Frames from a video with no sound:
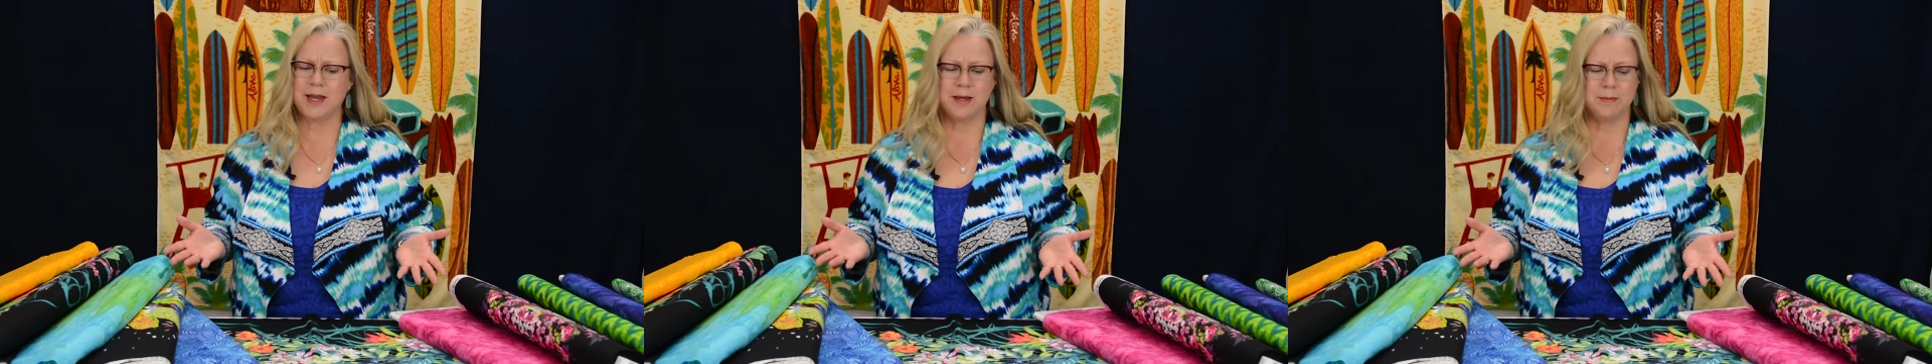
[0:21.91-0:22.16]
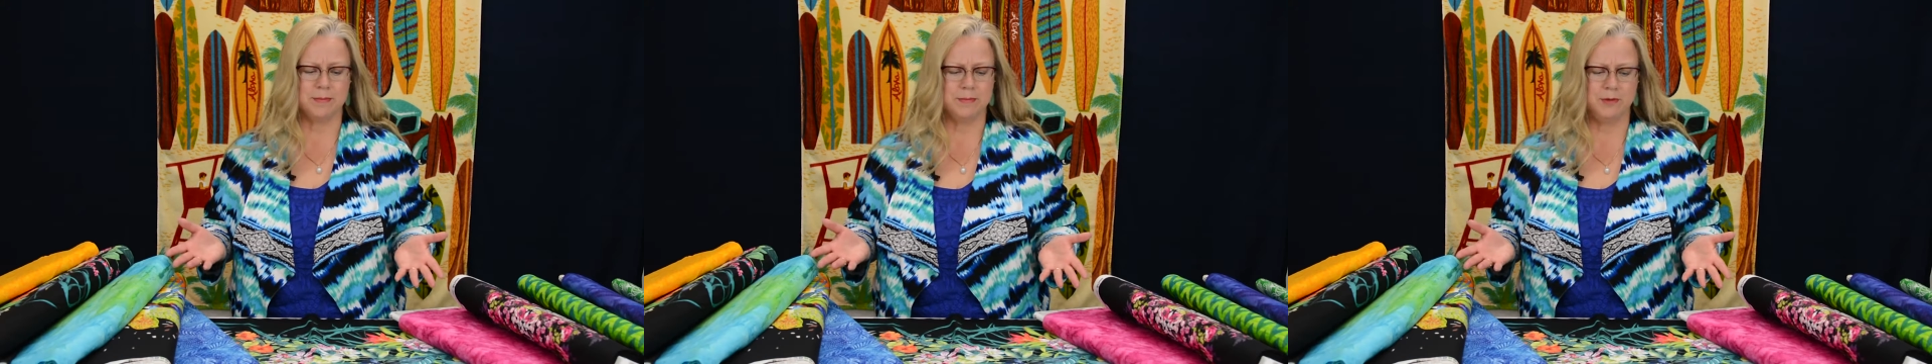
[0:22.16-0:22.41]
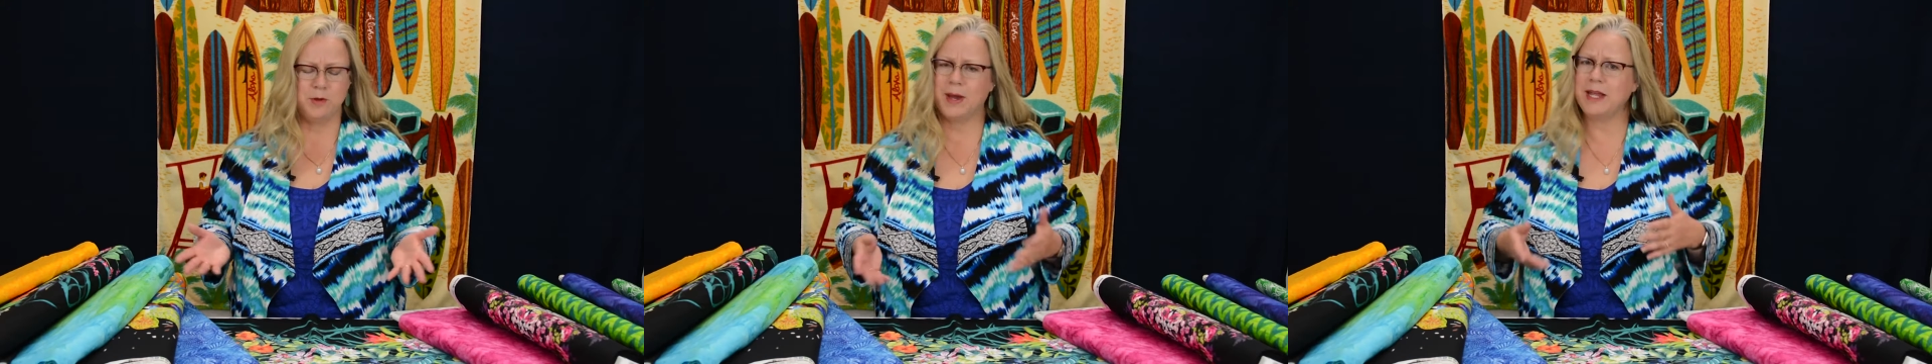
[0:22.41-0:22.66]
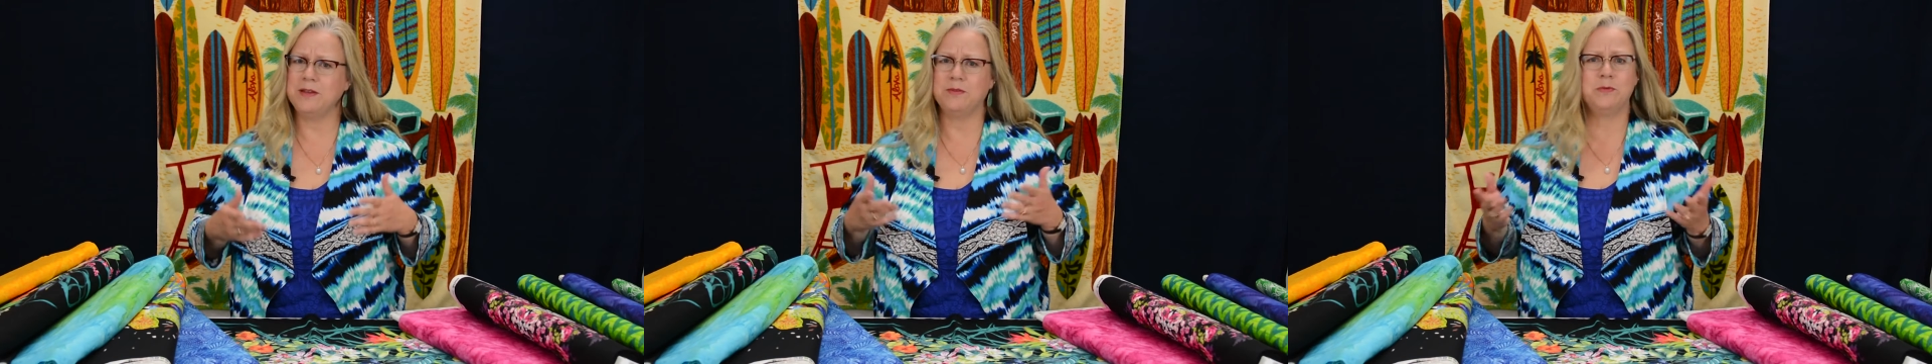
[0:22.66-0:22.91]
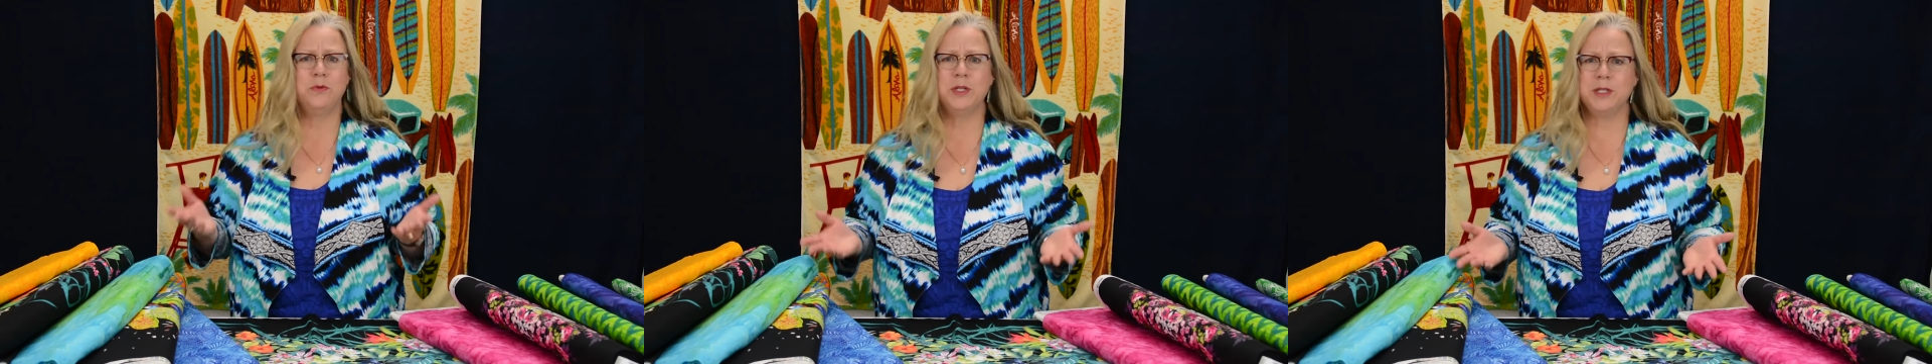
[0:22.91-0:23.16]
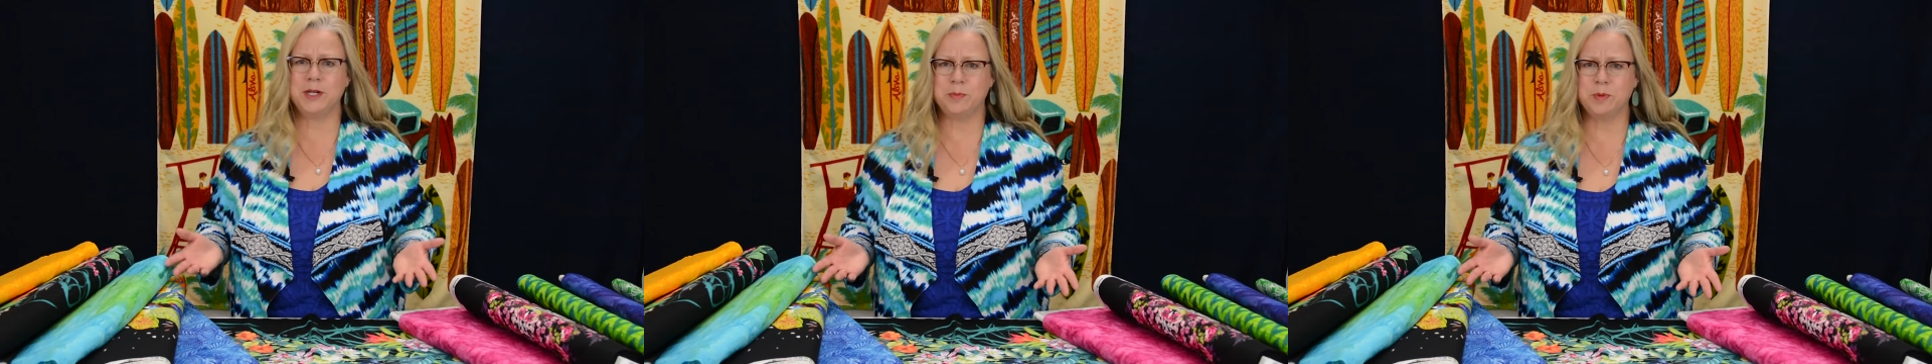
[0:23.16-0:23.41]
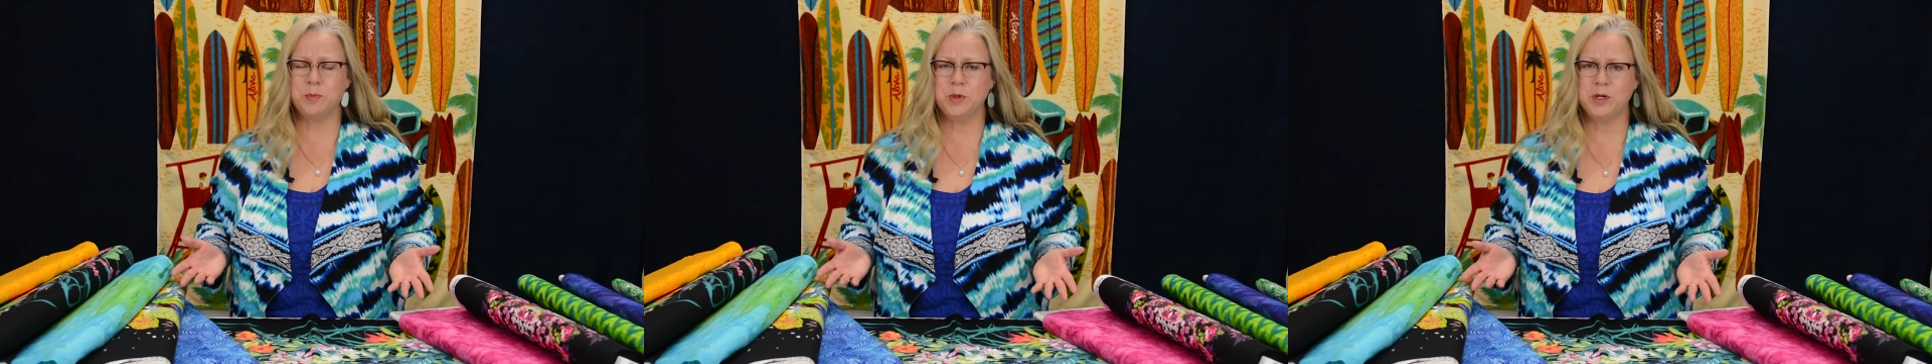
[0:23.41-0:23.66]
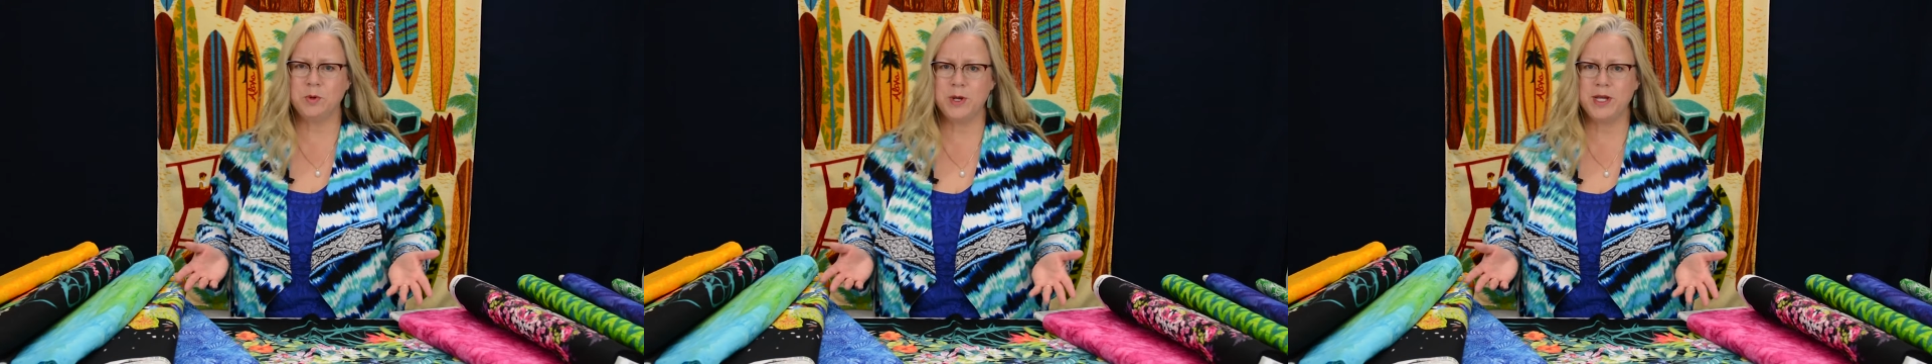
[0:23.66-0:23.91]
You might even fold it up and
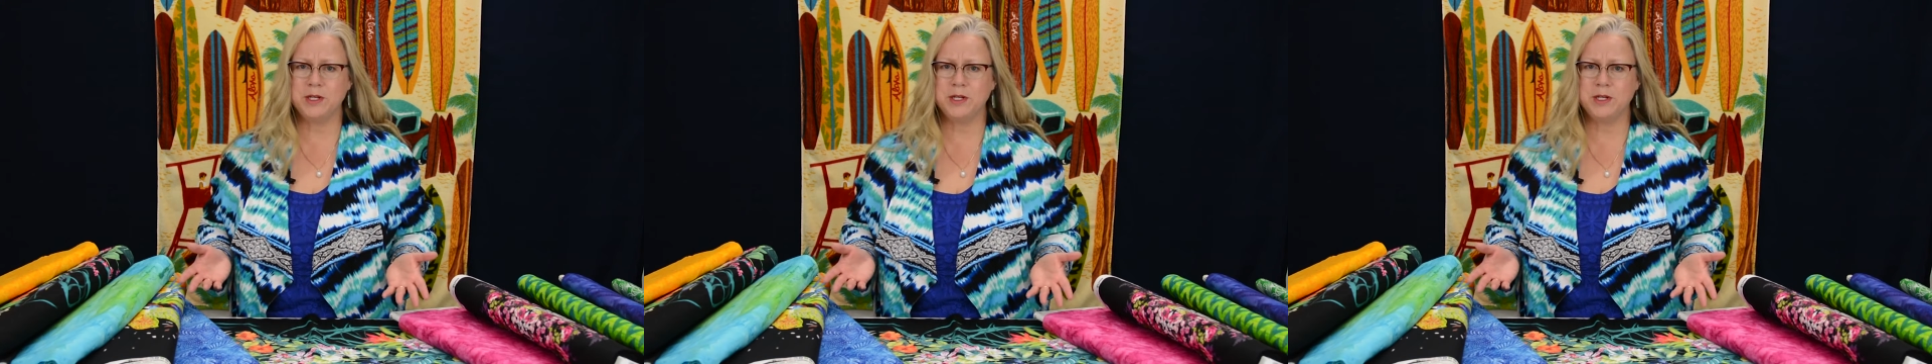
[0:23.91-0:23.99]
put it away